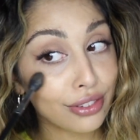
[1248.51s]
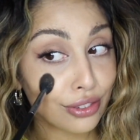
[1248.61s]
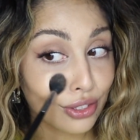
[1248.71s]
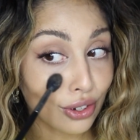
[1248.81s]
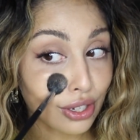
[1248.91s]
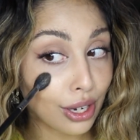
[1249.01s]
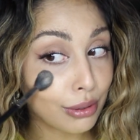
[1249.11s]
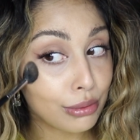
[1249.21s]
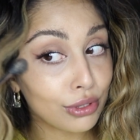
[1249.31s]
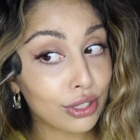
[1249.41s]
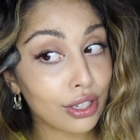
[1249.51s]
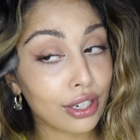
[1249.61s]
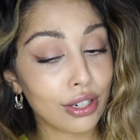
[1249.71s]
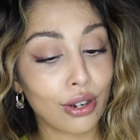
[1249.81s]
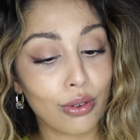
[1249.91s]
So yeah, I'm just gonna
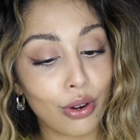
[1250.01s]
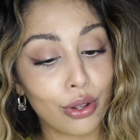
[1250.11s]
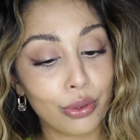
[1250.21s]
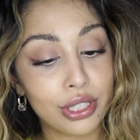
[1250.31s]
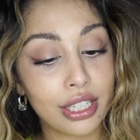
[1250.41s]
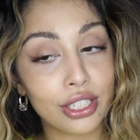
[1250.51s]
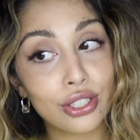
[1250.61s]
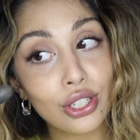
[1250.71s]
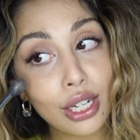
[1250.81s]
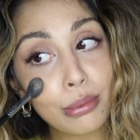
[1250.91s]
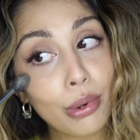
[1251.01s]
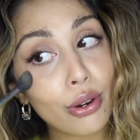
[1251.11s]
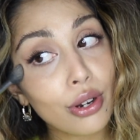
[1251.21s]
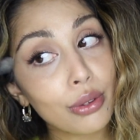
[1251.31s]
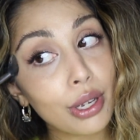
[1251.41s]
go all the way to the cheekbone,
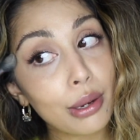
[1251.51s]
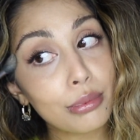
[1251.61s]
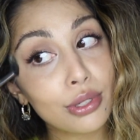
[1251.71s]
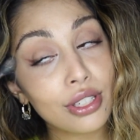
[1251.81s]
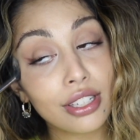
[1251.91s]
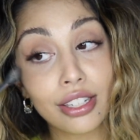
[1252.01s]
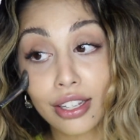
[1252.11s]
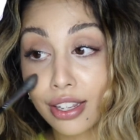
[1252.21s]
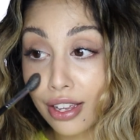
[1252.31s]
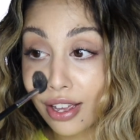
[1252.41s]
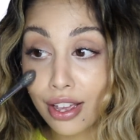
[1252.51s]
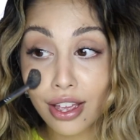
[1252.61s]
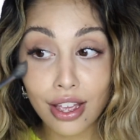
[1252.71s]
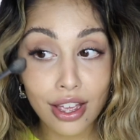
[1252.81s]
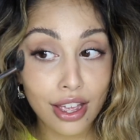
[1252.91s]
all the way up to the
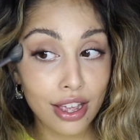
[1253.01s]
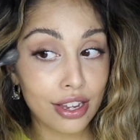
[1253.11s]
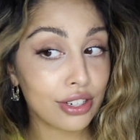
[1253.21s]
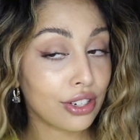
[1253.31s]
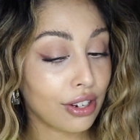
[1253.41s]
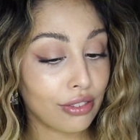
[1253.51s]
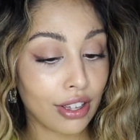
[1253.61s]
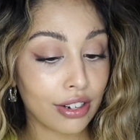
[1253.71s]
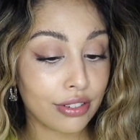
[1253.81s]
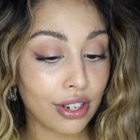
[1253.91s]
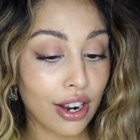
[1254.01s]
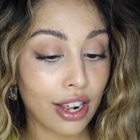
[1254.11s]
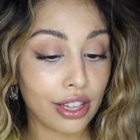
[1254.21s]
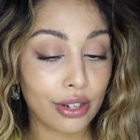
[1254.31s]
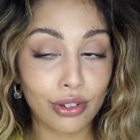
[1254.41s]
edge, give that
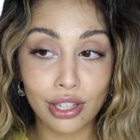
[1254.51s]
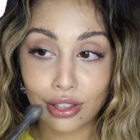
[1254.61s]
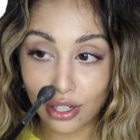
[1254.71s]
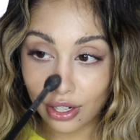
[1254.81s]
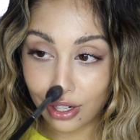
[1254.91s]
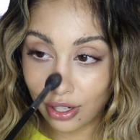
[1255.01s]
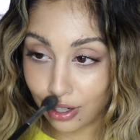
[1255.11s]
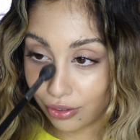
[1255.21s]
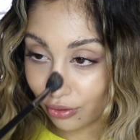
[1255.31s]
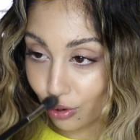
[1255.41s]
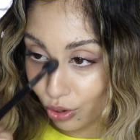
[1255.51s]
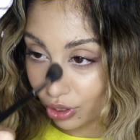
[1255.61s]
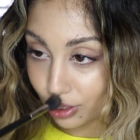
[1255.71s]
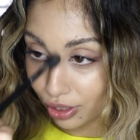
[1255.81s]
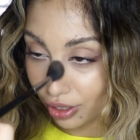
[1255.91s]
highlight right there. Of
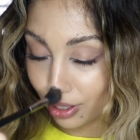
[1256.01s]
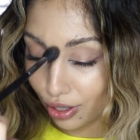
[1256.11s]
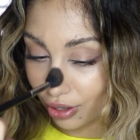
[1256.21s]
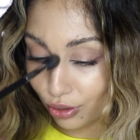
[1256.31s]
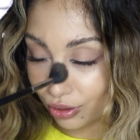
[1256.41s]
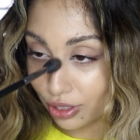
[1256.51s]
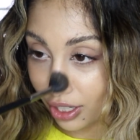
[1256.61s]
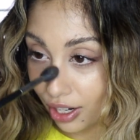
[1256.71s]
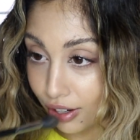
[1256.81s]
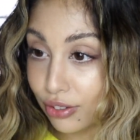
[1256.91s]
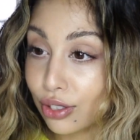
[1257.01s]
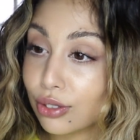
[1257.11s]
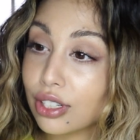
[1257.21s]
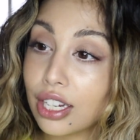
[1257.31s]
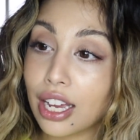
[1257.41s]
course the nose, I have to.
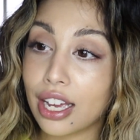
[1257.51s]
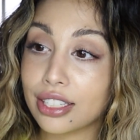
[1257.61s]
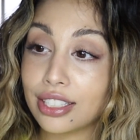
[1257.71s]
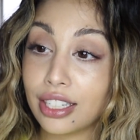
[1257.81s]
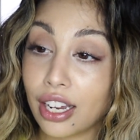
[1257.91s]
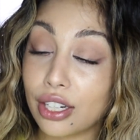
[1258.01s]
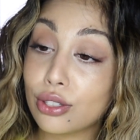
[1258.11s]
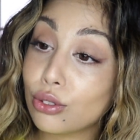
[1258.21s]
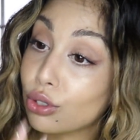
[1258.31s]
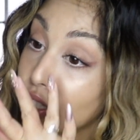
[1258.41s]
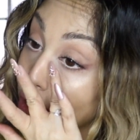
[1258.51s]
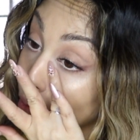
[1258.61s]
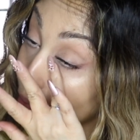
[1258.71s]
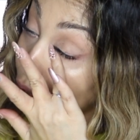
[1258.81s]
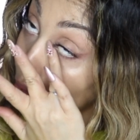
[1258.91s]
And see, I do crease no
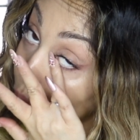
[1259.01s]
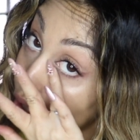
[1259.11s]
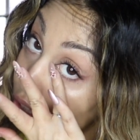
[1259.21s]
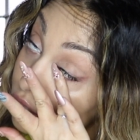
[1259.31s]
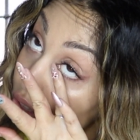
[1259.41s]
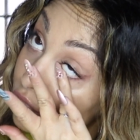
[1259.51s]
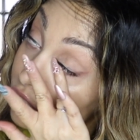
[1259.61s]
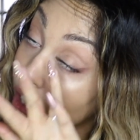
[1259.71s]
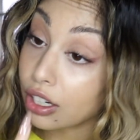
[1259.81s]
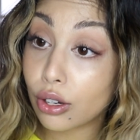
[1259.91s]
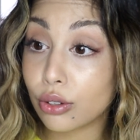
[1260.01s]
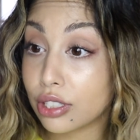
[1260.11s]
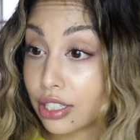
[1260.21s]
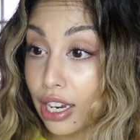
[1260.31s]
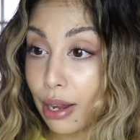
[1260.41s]
matter what, so I just kind of go
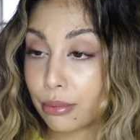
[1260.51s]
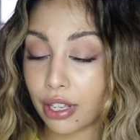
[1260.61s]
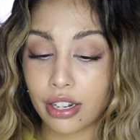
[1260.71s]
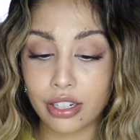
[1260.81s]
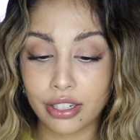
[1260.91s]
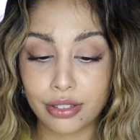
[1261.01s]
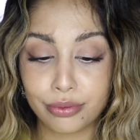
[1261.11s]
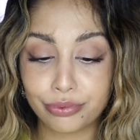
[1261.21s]
and dab that in.